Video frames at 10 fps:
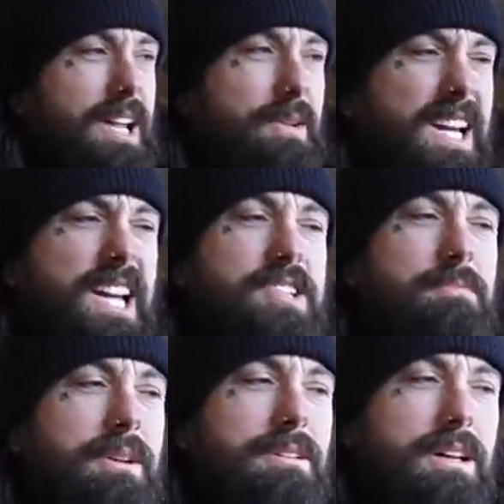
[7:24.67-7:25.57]
Are you a
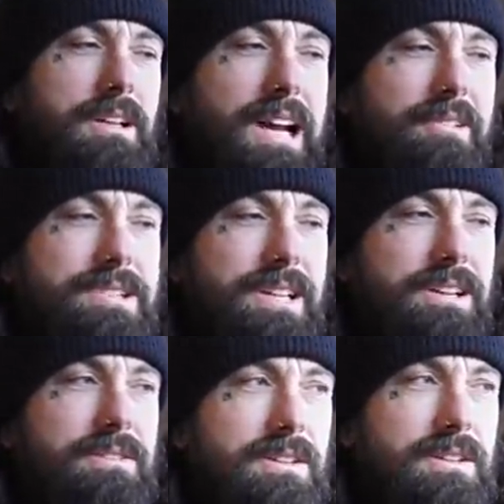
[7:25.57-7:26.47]
kitchen builder now? Is that your?